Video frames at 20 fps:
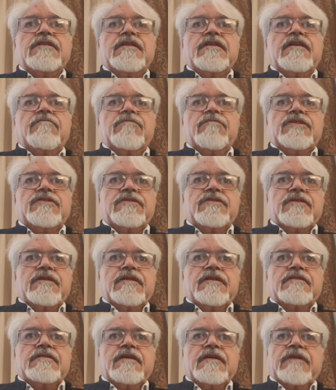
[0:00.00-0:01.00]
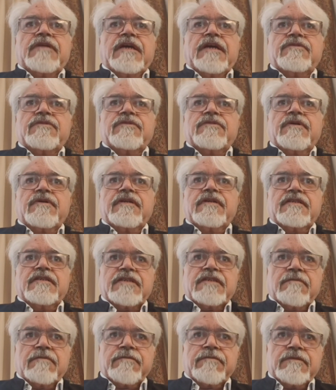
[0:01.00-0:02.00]
the image is sometimes not
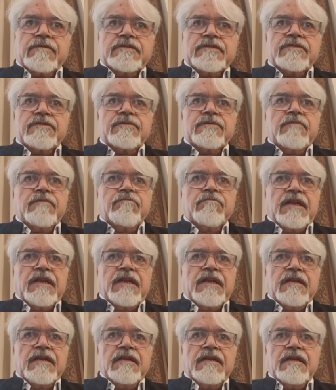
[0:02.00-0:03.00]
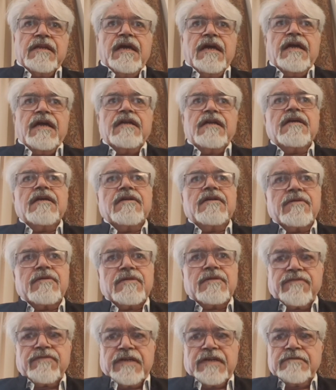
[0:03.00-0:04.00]
acceptable to the men and to
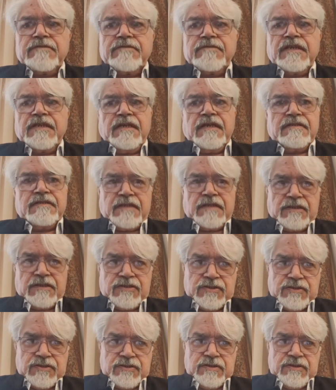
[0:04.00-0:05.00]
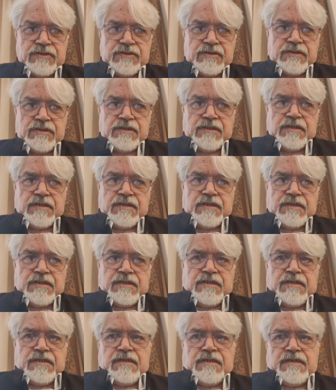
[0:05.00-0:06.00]
the family as such.
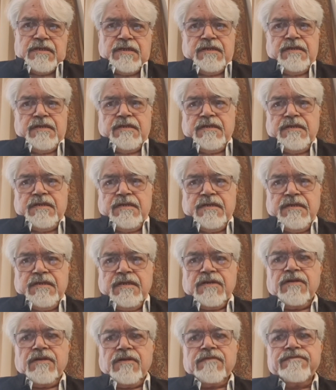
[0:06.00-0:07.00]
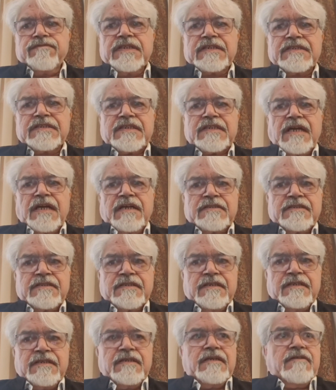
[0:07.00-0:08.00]
And the conflict
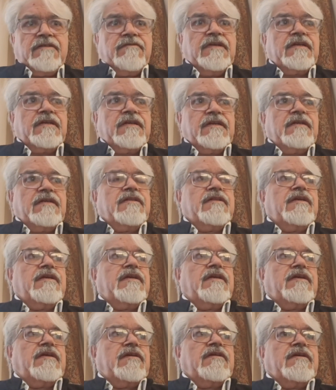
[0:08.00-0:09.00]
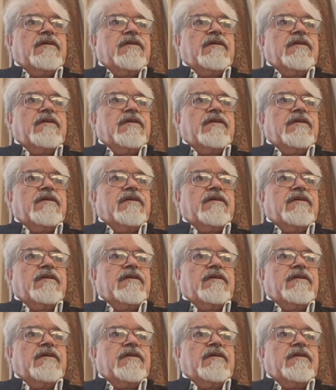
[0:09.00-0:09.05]
starts when the